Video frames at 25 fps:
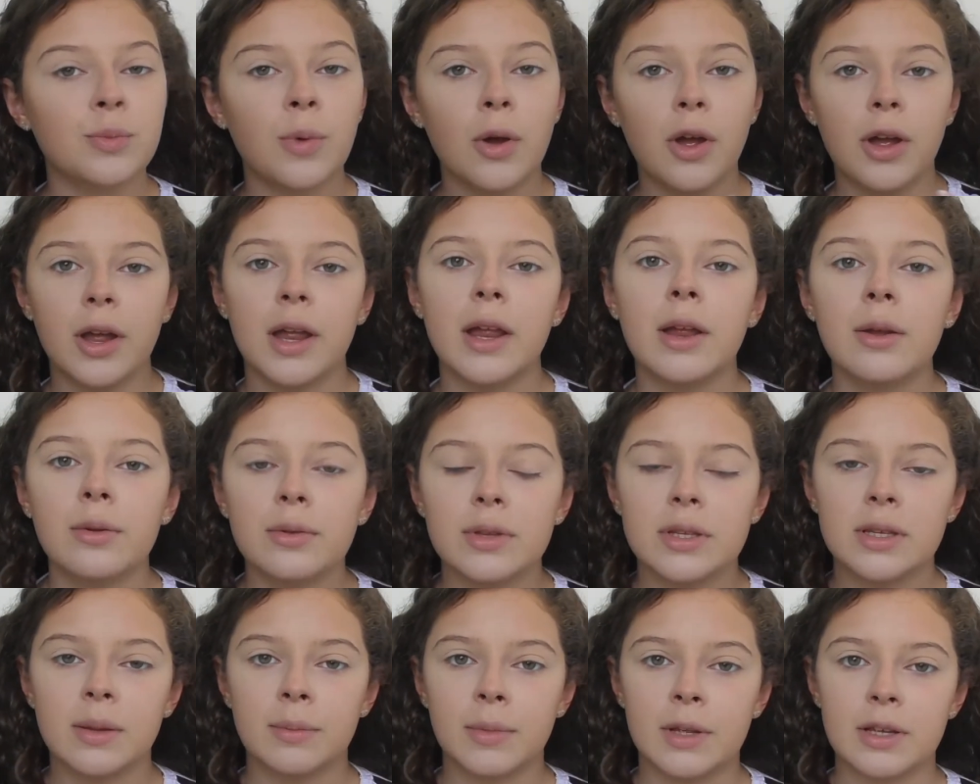working
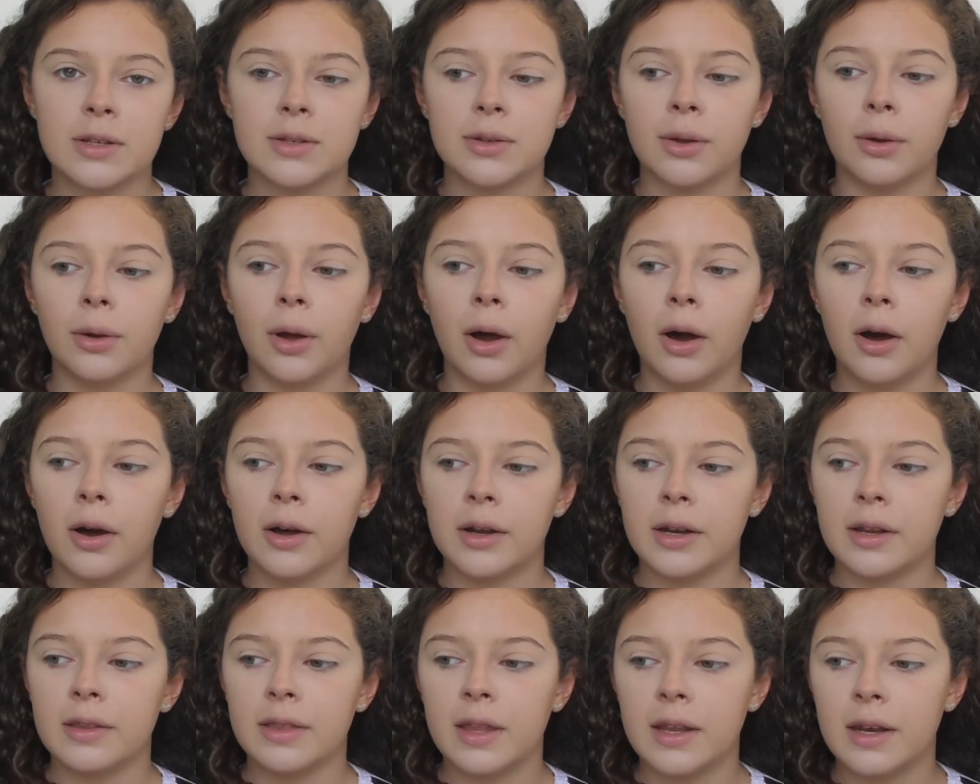on something so
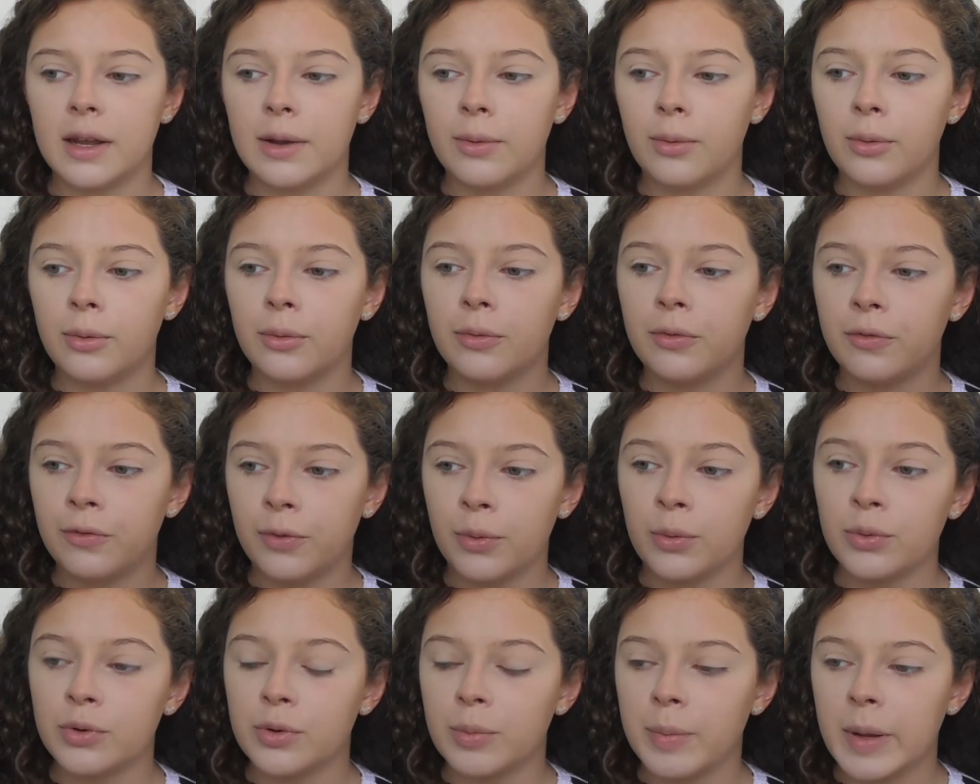hard and then it all
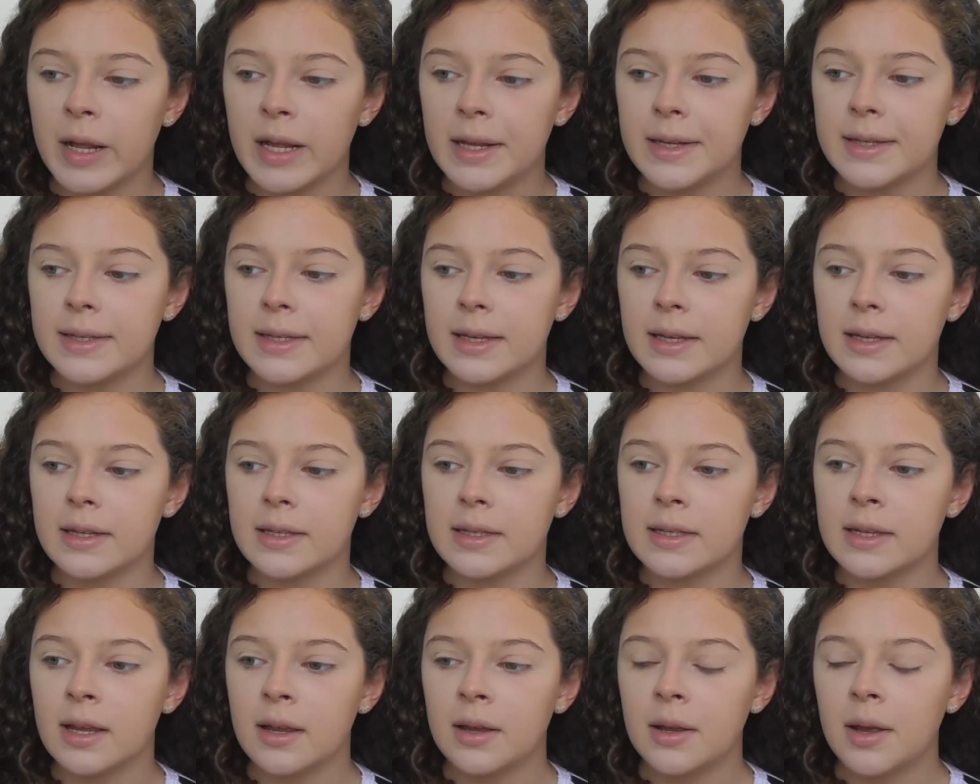fall to
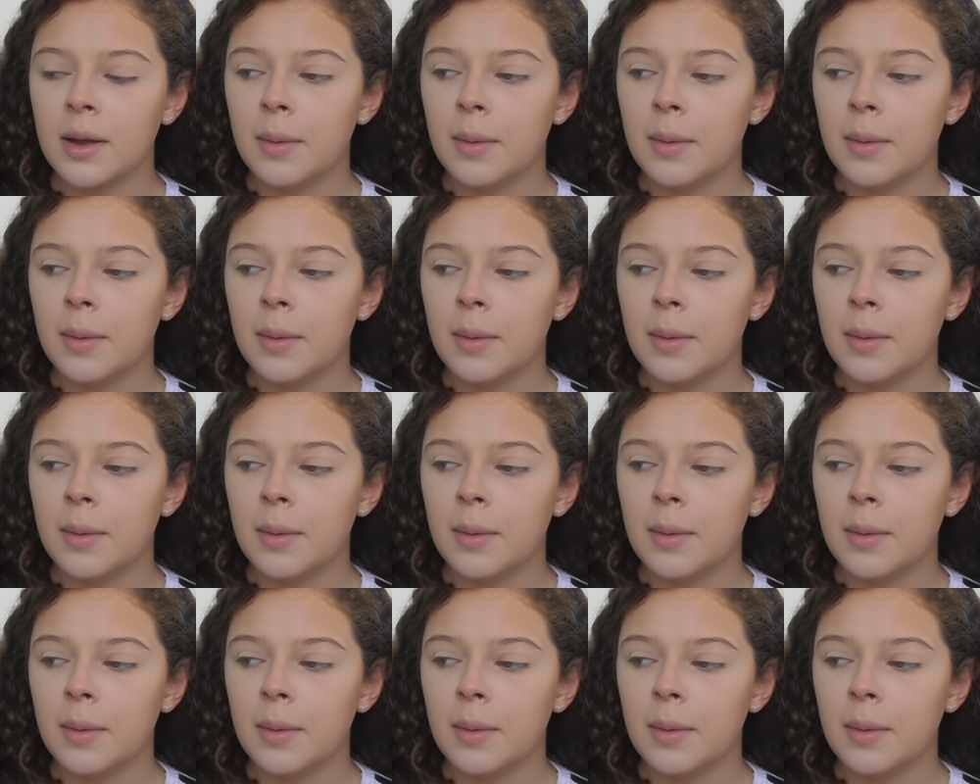pieces,